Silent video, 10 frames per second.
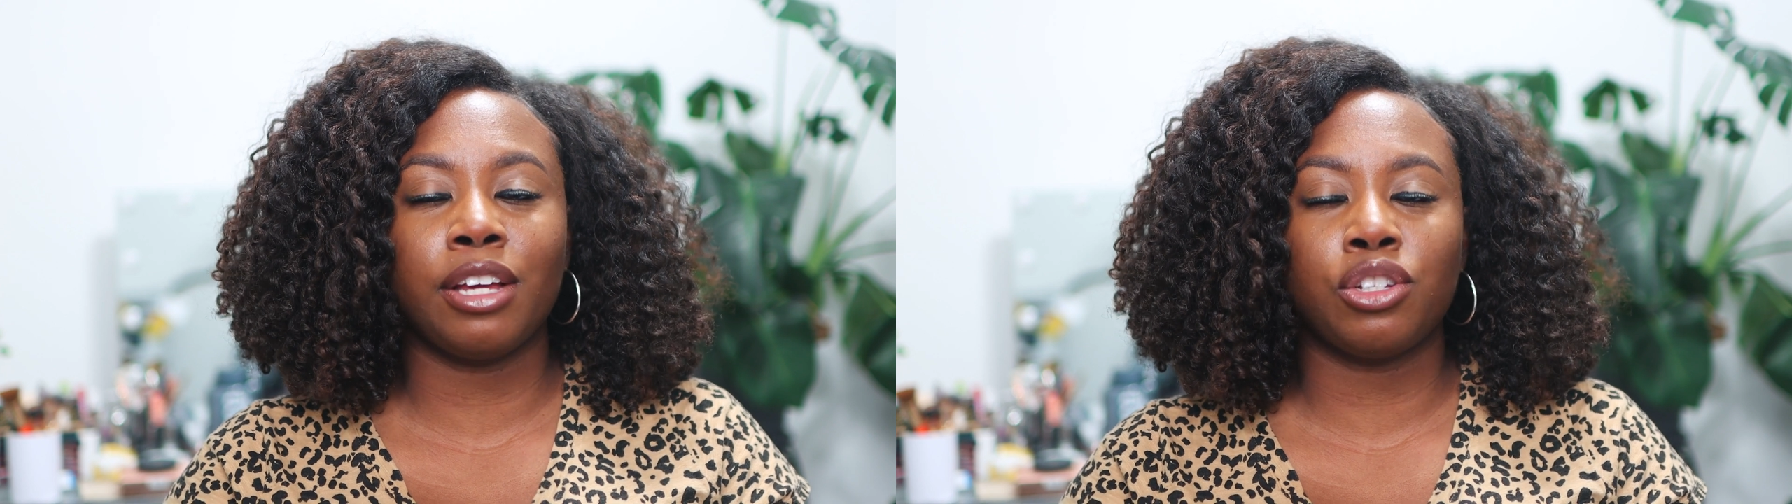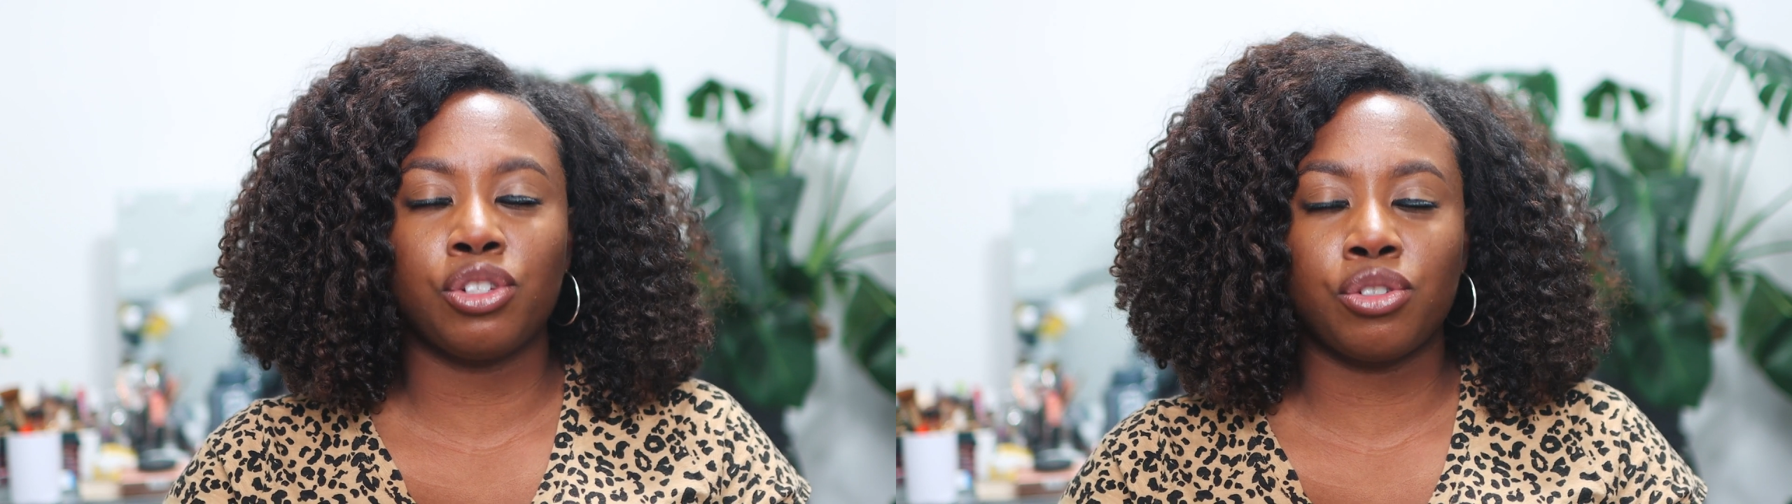
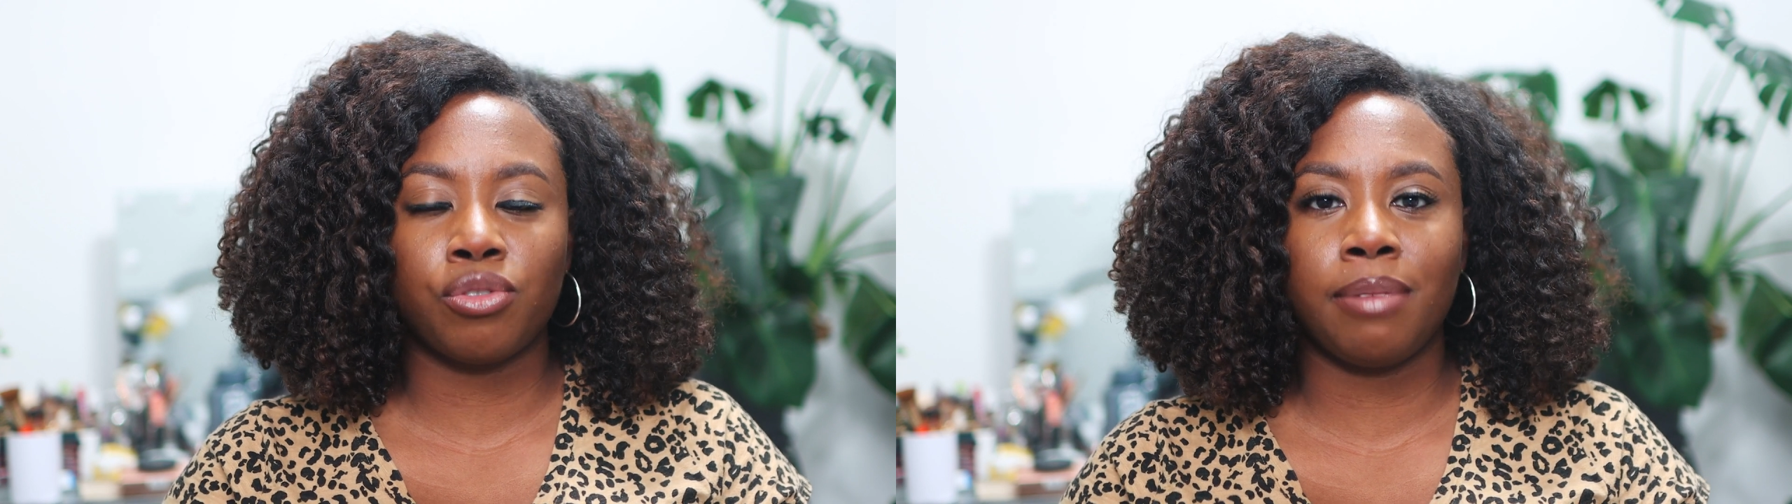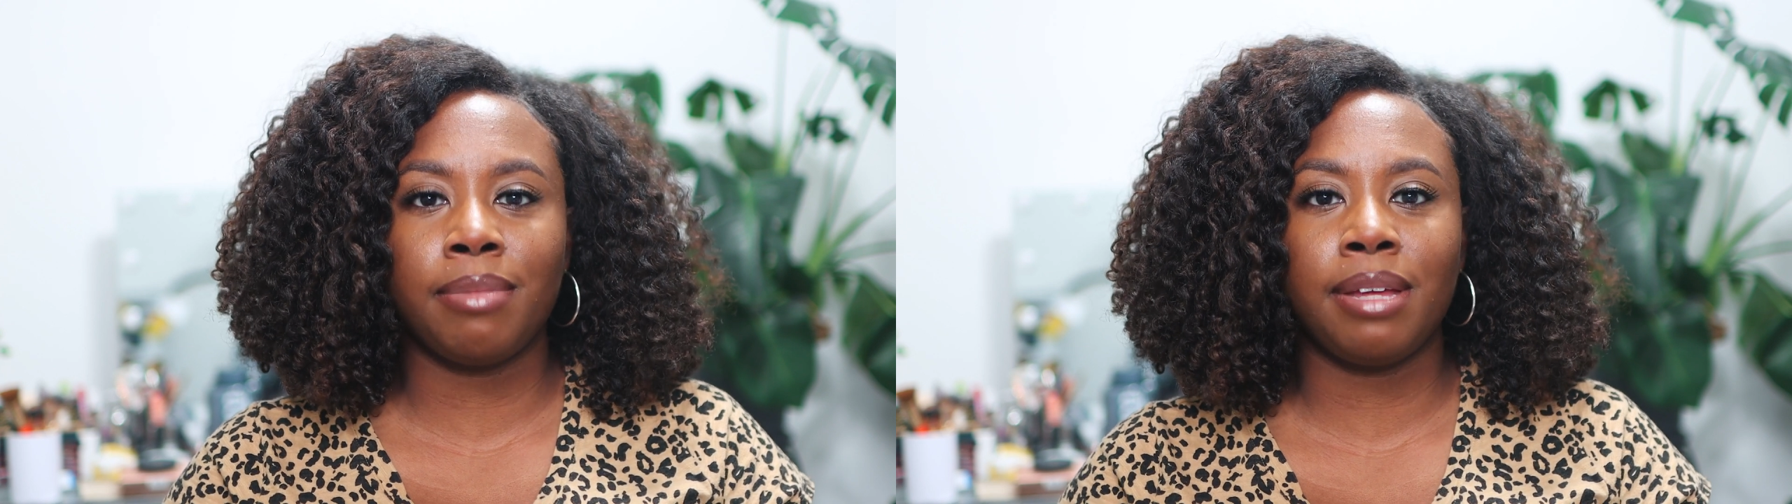
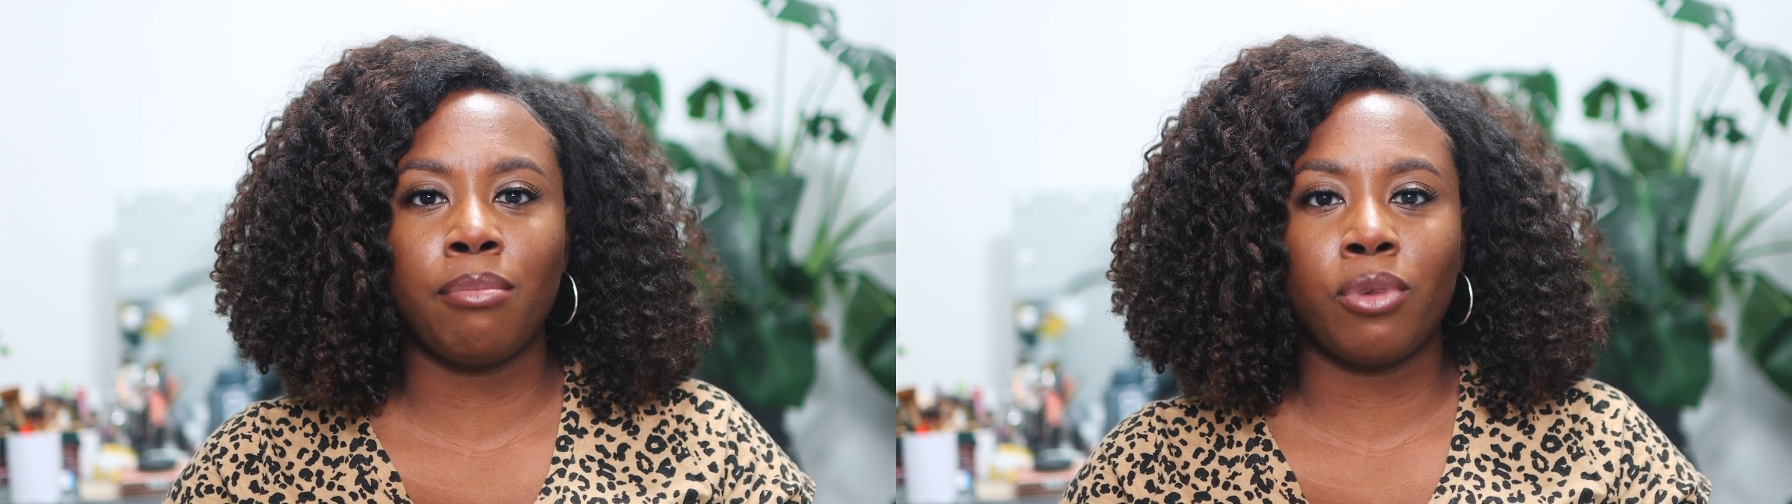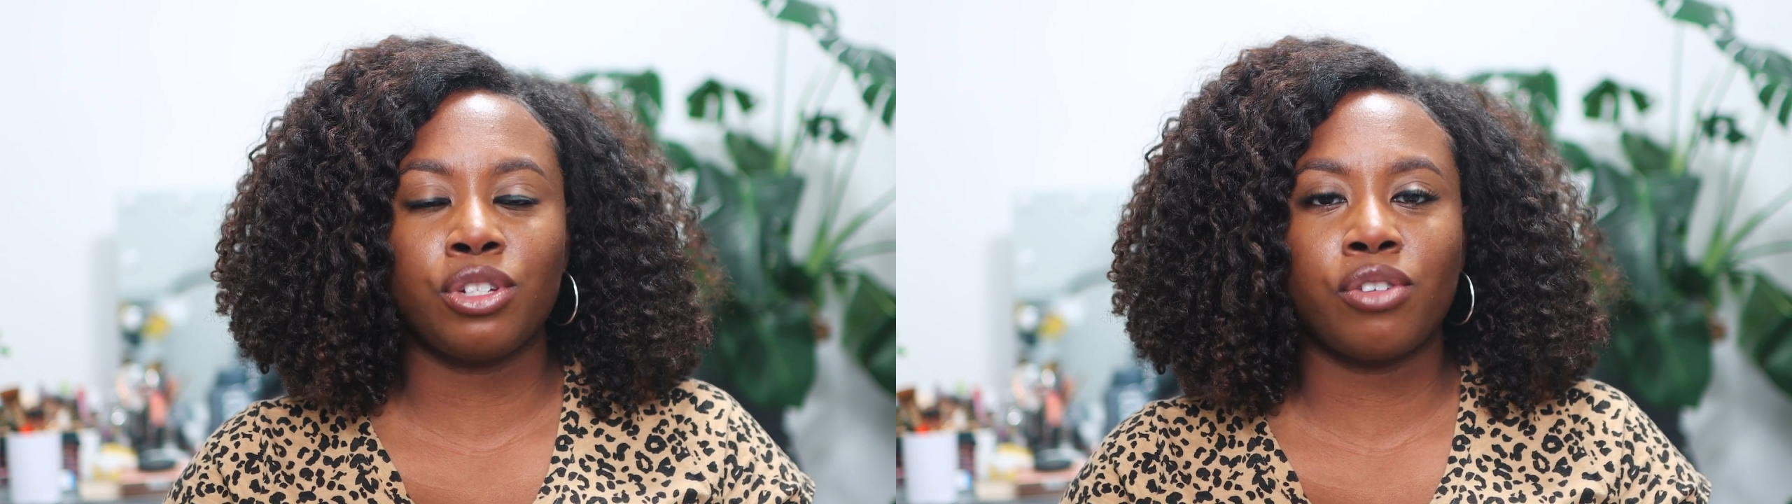extremely
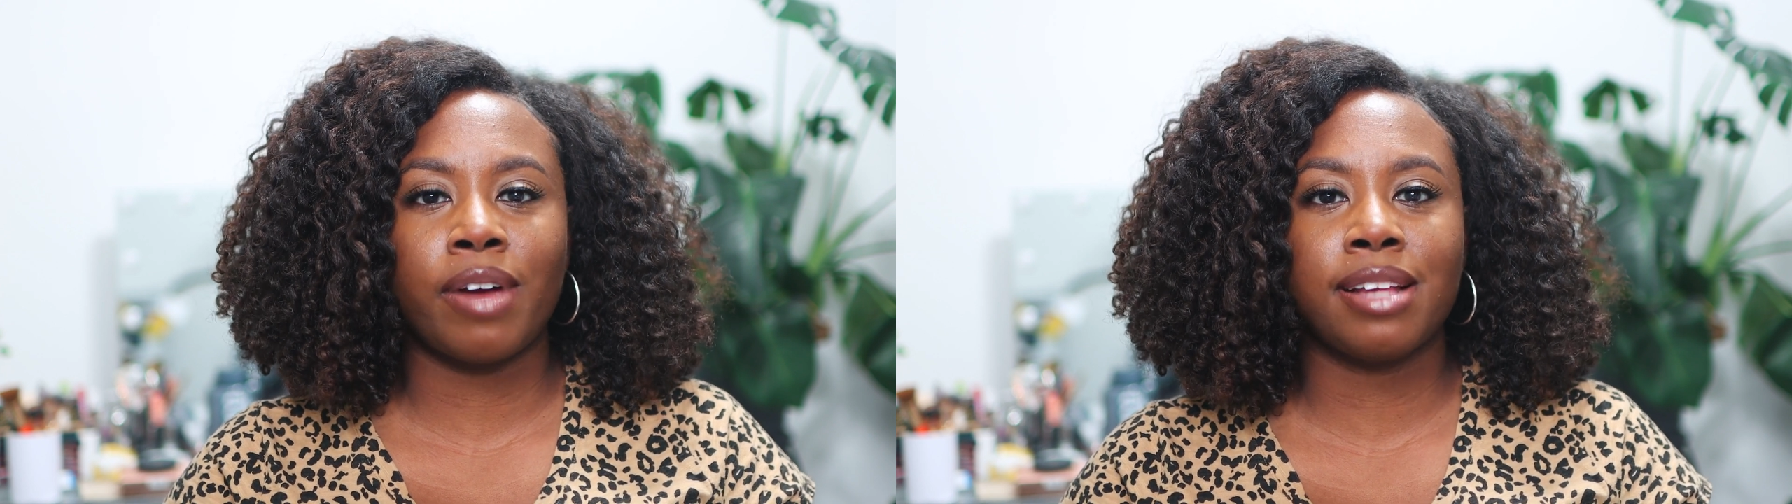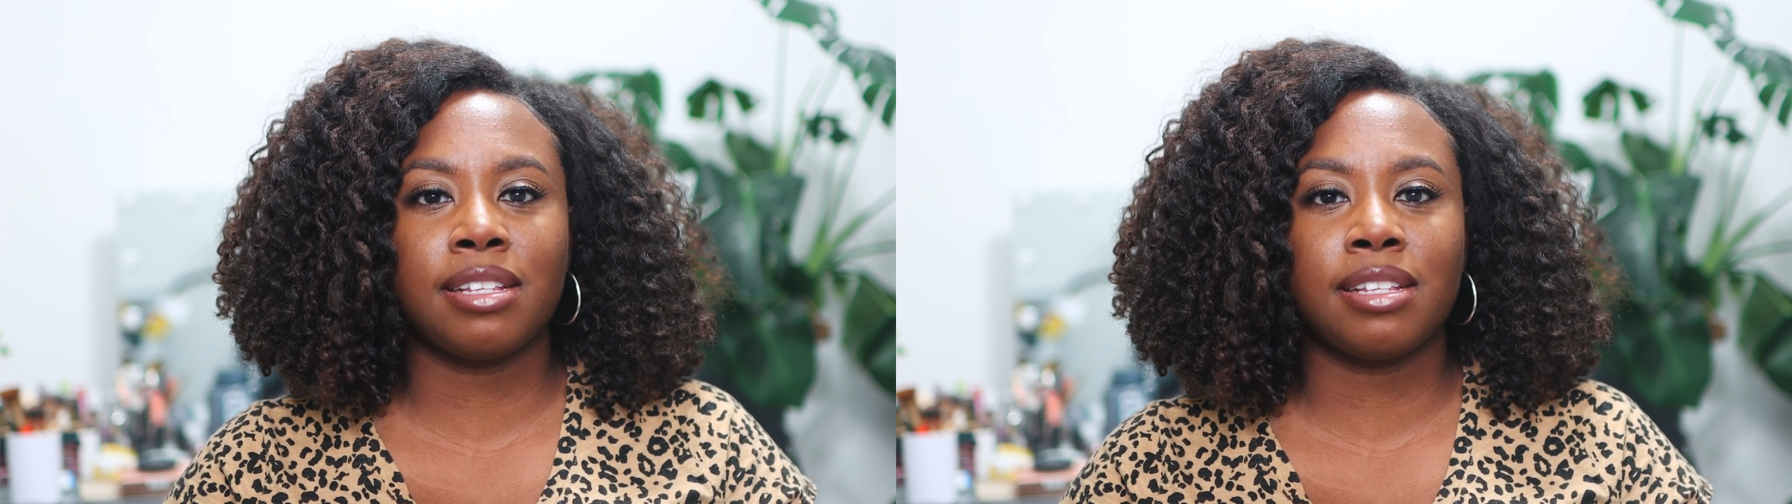moisturized,